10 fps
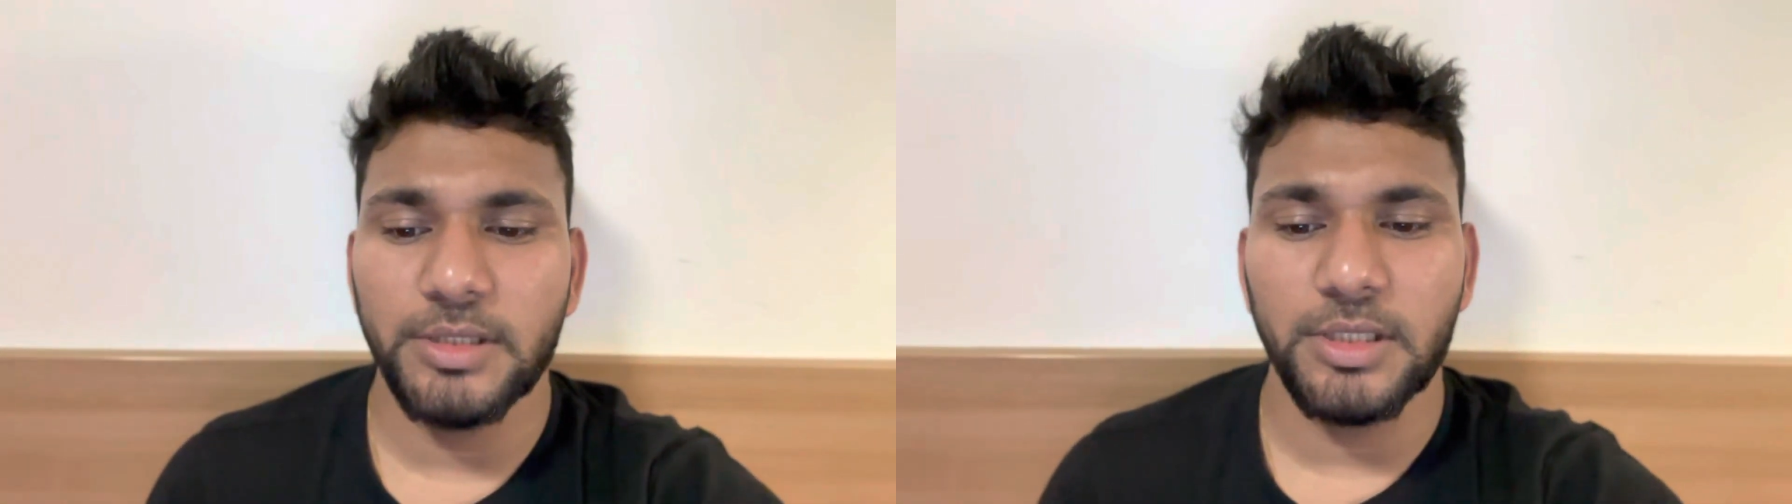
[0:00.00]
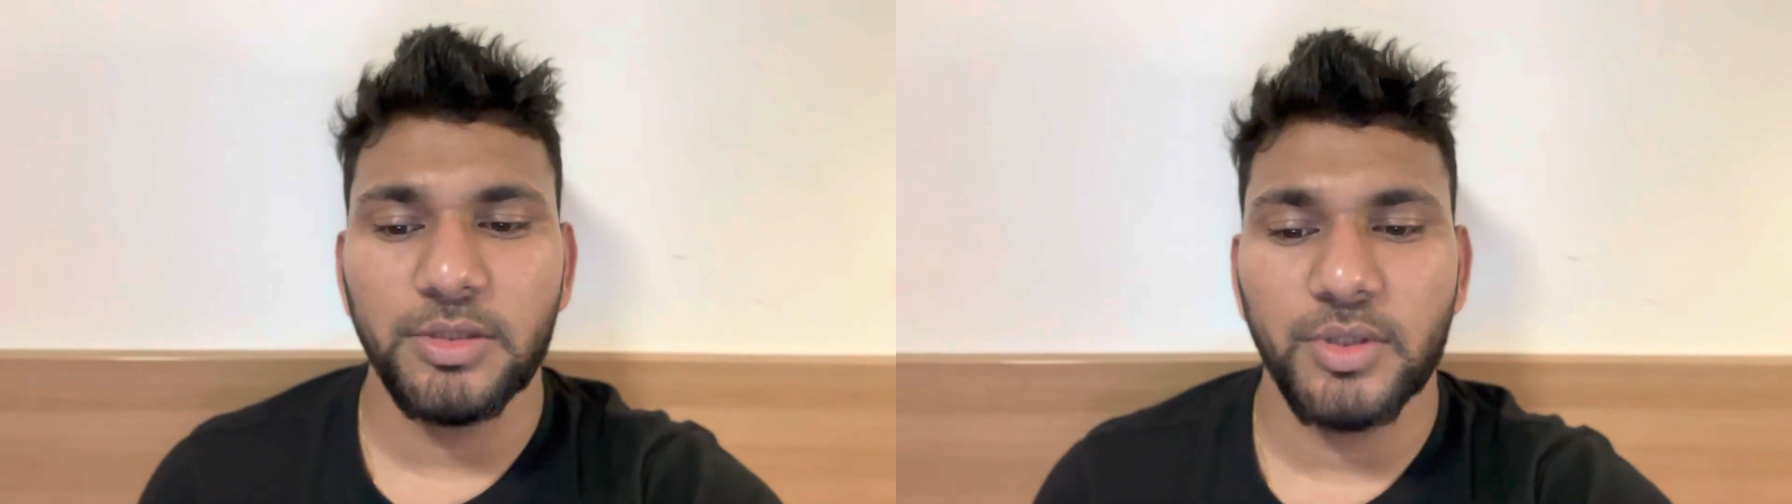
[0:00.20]

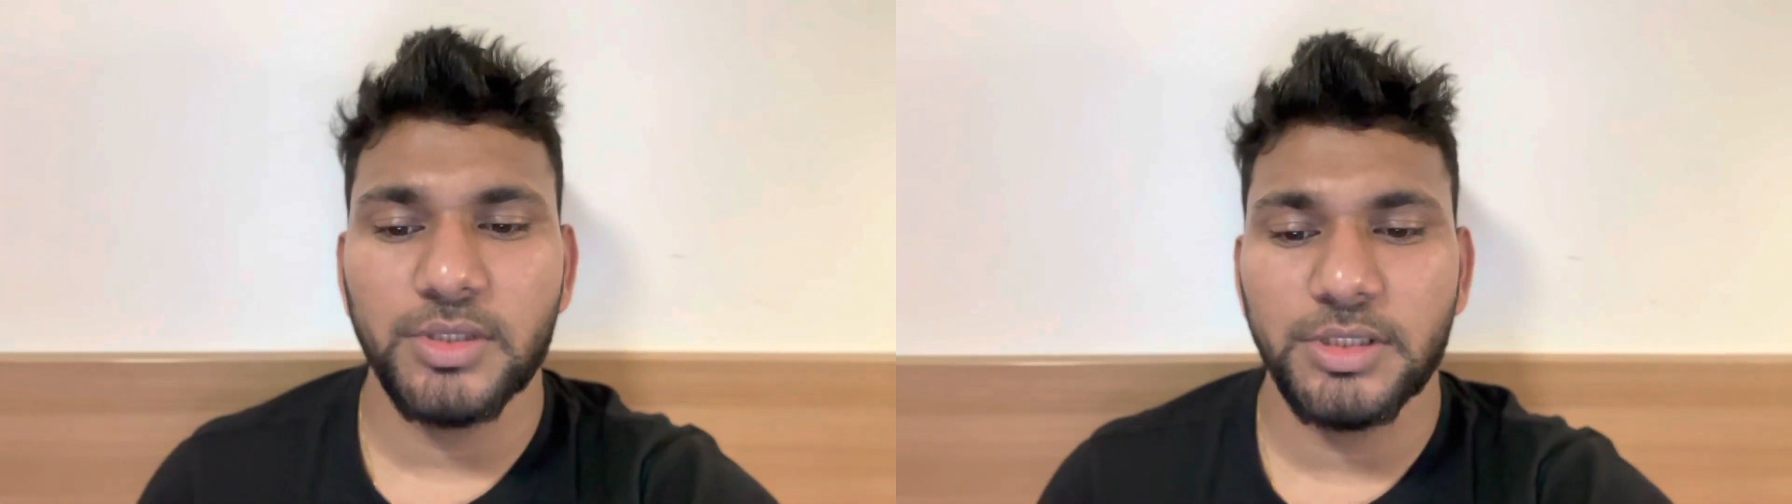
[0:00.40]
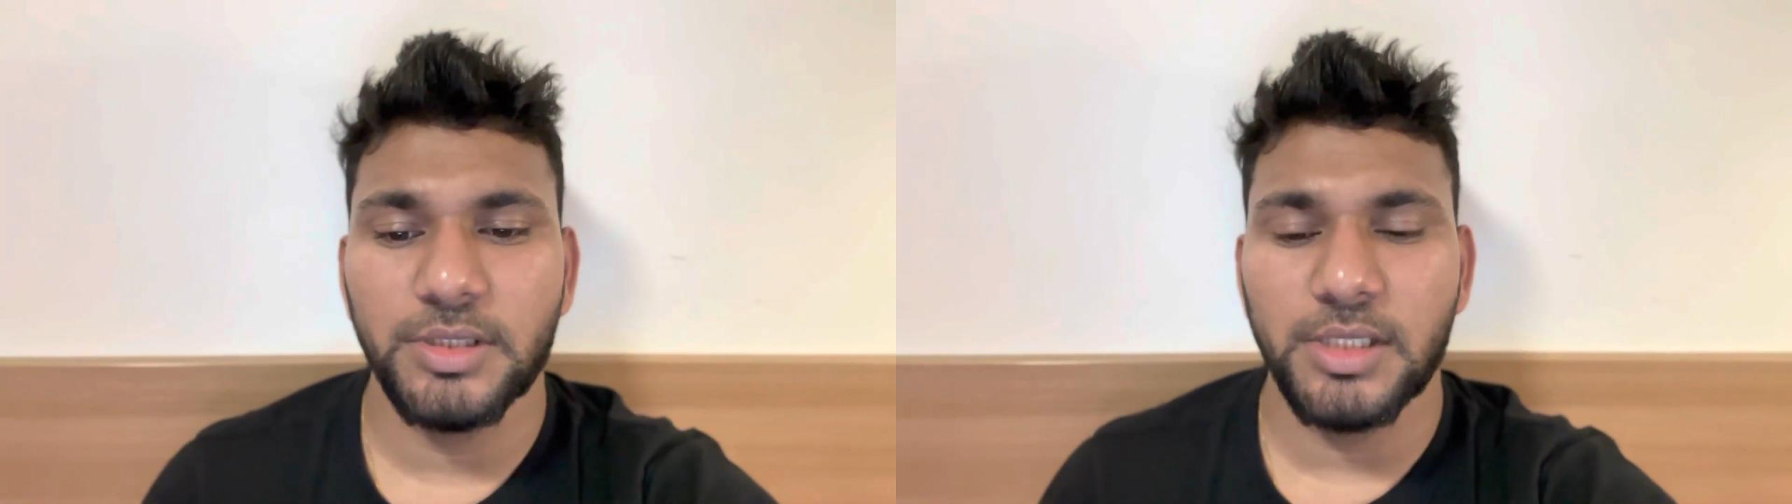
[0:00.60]
and you can
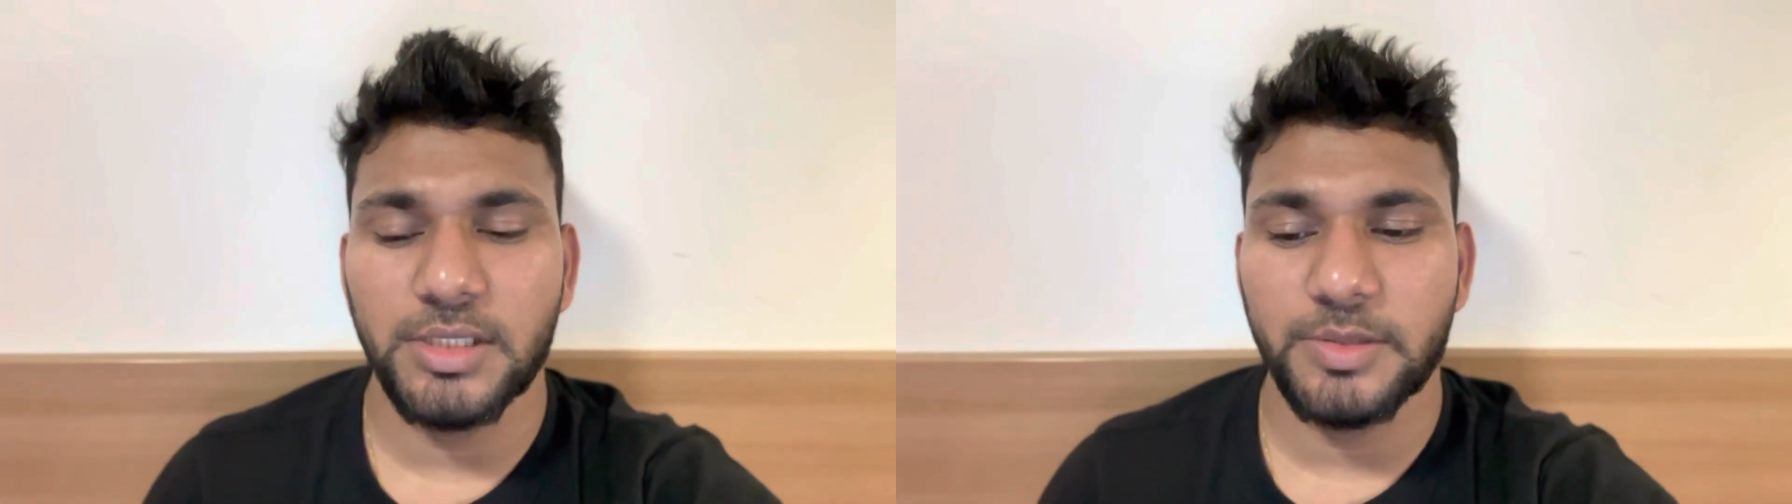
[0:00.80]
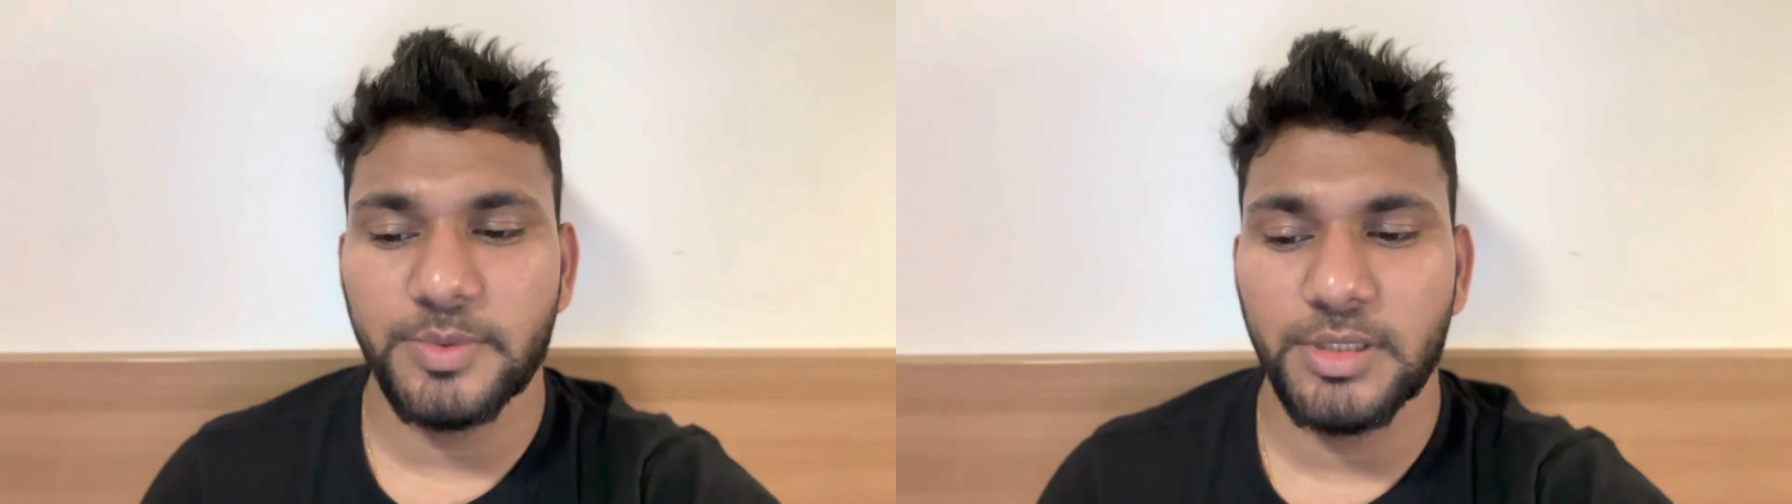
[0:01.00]
see the
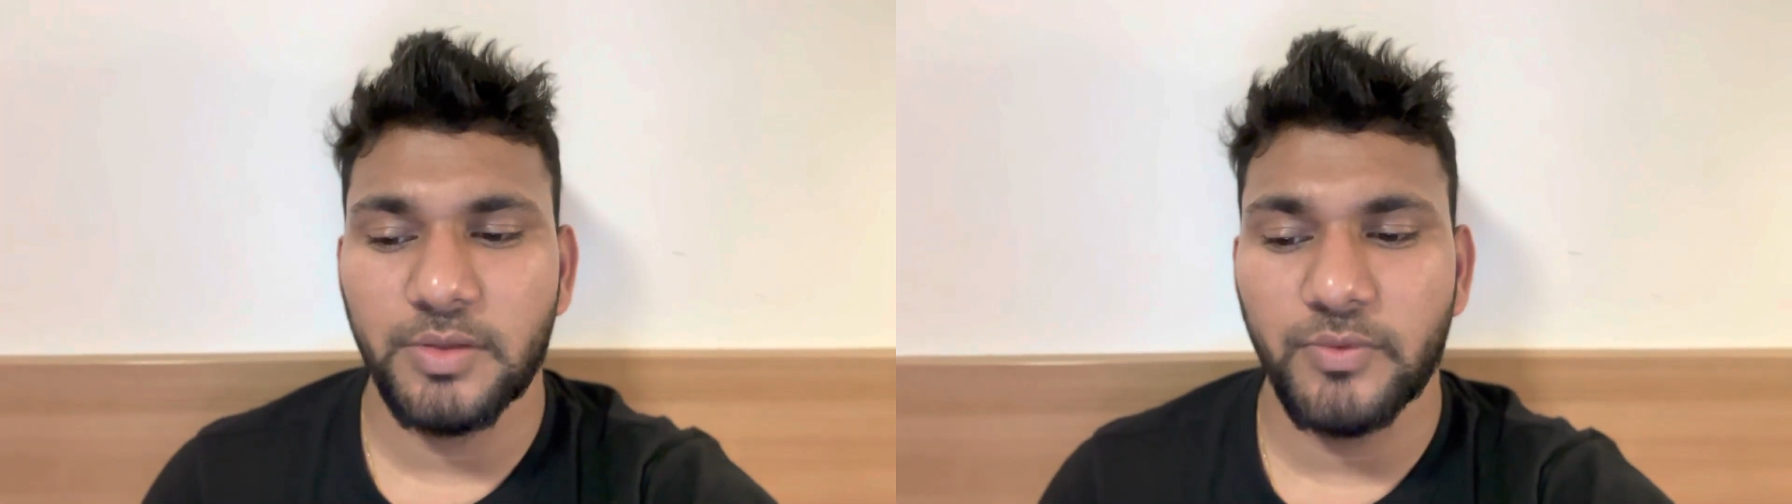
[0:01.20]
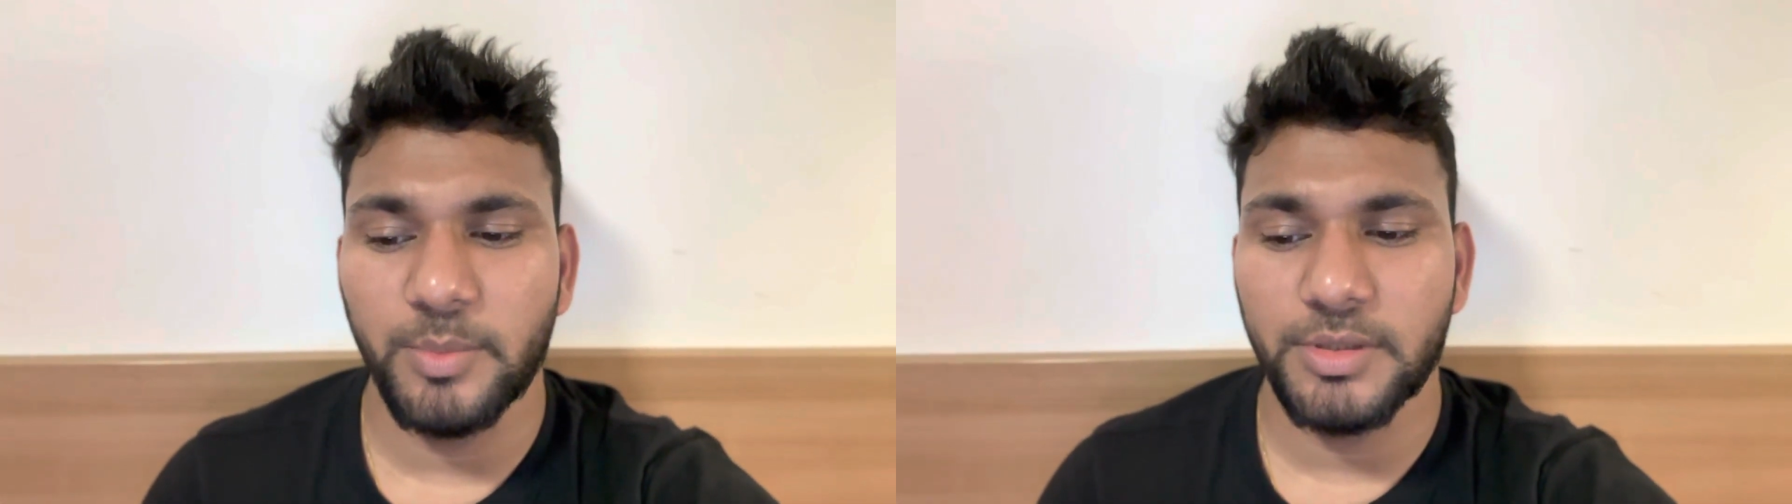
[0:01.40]
assessment
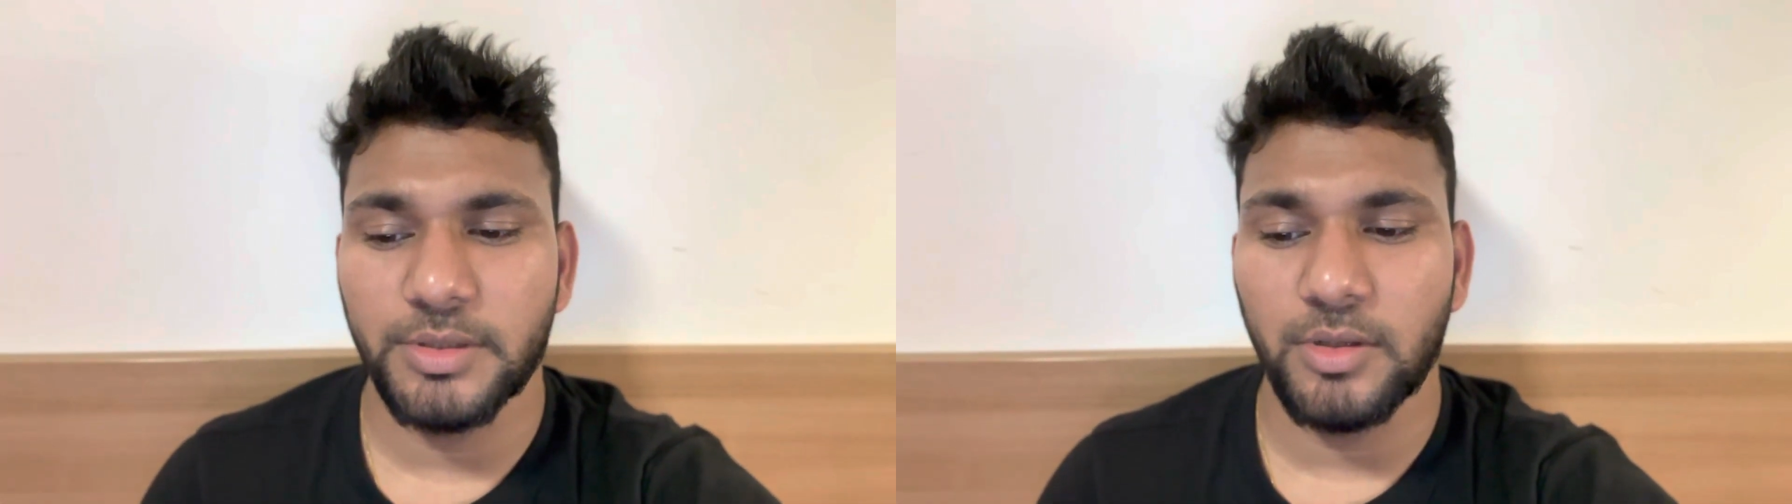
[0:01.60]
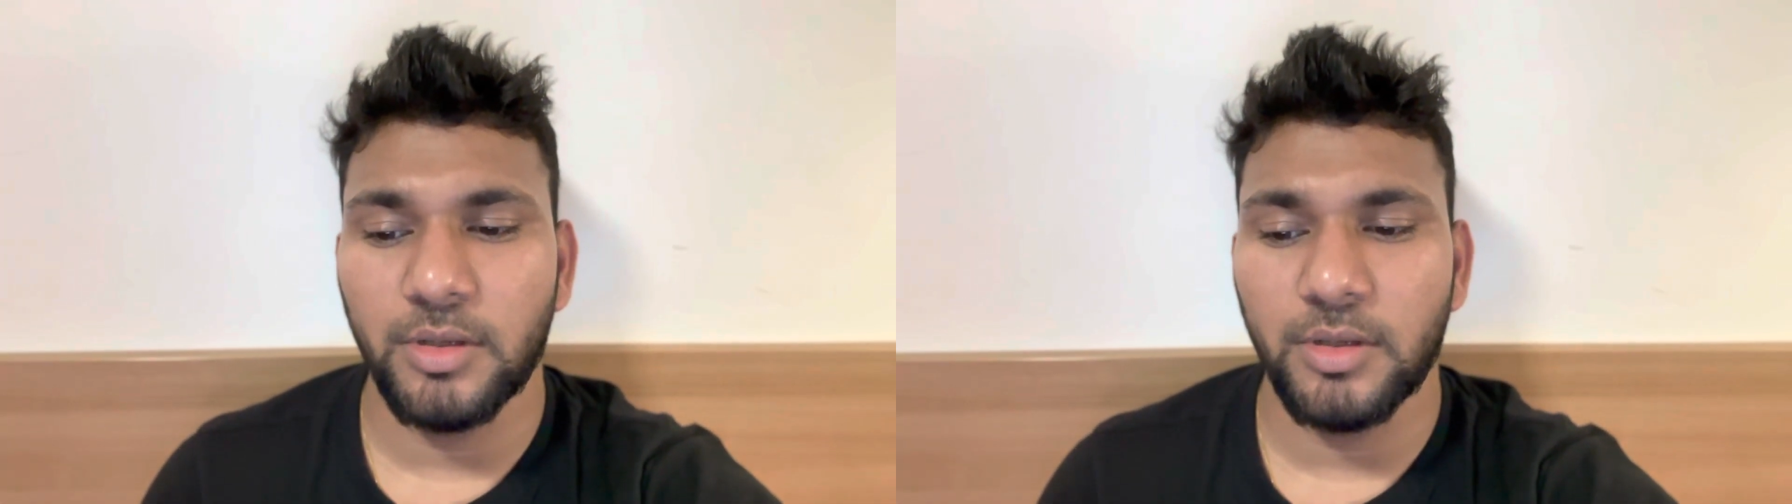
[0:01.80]
information,